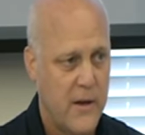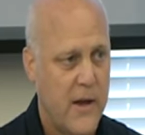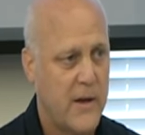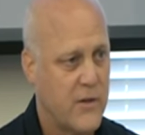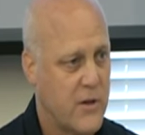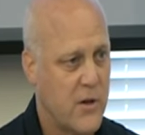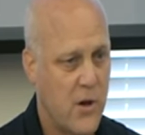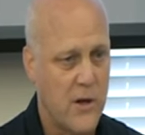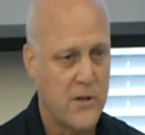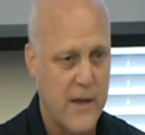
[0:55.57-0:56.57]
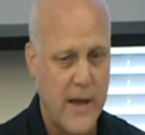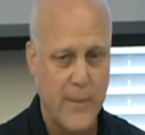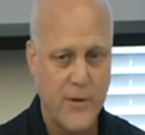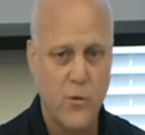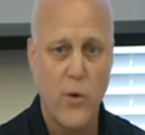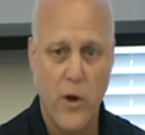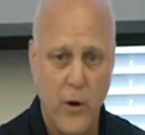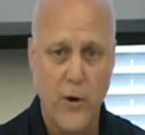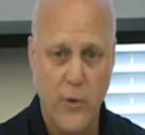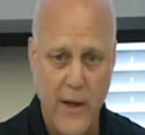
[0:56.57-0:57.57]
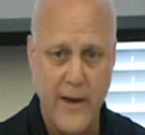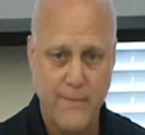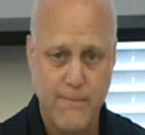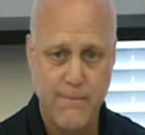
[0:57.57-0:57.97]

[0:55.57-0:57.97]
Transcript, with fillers: and it's going to cause damage. We all know that.